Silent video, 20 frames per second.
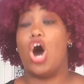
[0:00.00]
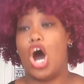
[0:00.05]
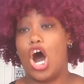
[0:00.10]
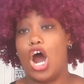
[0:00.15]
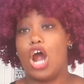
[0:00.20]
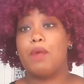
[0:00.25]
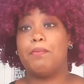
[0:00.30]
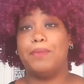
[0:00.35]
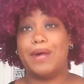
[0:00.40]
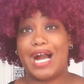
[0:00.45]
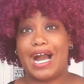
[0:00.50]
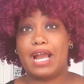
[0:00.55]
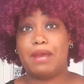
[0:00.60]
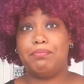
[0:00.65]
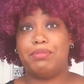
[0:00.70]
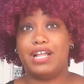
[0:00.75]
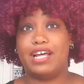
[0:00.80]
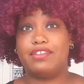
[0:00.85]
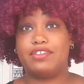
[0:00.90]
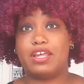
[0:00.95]
Our bi
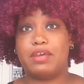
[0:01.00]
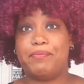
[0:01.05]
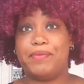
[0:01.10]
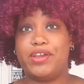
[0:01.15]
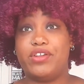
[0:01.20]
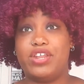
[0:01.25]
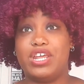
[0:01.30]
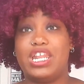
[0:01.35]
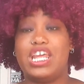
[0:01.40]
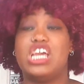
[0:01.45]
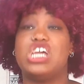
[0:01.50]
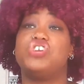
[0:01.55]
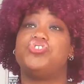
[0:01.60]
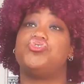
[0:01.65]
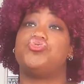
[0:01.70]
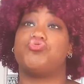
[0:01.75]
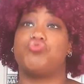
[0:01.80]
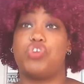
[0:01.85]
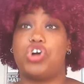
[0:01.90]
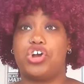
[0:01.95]
plus community is
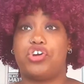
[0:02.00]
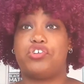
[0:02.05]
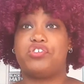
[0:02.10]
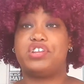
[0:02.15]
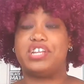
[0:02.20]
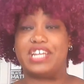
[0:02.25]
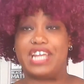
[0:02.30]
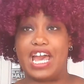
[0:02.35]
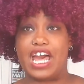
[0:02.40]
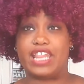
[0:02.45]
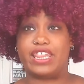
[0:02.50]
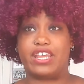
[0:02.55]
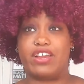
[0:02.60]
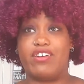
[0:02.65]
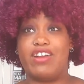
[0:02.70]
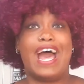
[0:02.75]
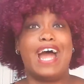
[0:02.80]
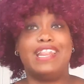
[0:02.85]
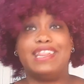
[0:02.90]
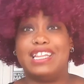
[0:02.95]
stronger together,
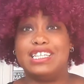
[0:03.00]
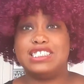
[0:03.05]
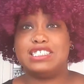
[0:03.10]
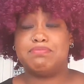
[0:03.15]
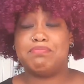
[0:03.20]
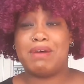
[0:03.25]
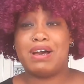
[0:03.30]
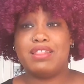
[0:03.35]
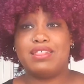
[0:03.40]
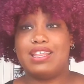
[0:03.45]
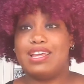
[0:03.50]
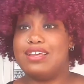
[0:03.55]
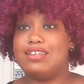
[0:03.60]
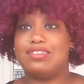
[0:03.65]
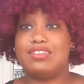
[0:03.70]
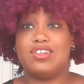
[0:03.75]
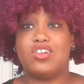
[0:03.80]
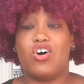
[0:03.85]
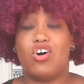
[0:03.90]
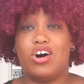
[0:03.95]
and this month is
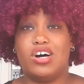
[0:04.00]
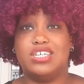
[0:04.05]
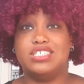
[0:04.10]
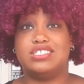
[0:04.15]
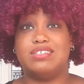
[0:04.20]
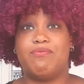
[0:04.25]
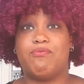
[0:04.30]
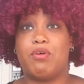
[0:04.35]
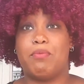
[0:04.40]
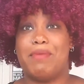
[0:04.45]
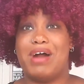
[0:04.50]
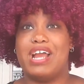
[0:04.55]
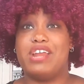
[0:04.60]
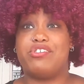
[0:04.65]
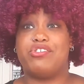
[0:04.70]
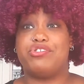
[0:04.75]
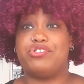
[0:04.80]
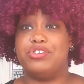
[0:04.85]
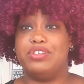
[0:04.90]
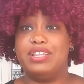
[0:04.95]
an awesome
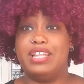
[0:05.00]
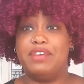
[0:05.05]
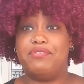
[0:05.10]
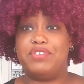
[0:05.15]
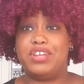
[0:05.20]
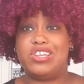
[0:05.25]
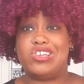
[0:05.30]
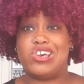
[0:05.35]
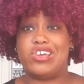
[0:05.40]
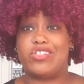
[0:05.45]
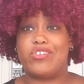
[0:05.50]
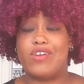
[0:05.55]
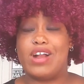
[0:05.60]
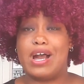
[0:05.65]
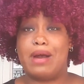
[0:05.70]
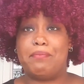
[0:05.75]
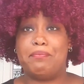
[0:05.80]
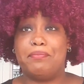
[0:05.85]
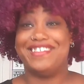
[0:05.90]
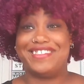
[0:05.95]
reminder to lift each other
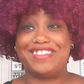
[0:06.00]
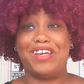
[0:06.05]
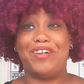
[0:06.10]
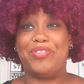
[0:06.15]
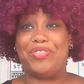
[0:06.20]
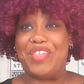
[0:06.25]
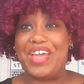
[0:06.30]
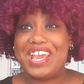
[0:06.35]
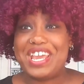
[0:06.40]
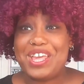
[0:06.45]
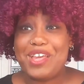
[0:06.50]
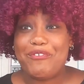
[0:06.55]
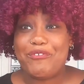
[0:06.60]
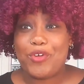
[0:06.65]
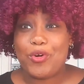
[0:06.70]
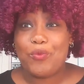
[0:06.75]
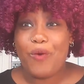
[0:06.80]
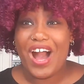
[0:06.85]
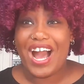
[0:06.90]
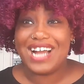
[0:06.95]
up. So thank you
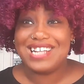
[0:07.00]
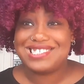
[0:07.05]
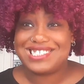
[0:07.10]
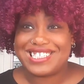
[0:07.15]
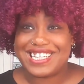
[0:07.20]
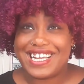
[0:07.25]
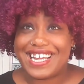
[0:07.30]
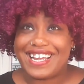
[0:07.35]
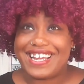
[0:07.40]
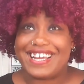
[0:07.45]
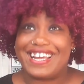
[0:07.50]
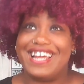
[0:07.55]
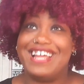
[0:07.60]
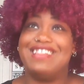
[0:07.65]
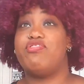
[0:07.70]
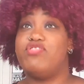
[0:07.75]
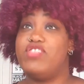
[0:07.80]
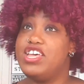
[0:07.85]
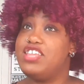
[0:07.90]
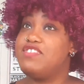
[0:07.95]
for watching.
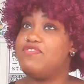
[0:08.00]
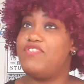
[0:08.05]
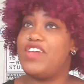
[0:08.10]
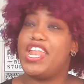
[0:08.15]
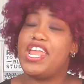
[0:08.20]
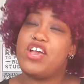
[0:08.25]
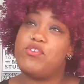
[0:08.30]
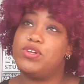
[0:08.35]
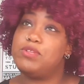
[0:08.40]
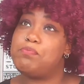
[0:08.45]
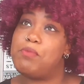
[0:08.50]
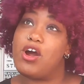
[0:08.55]
This video is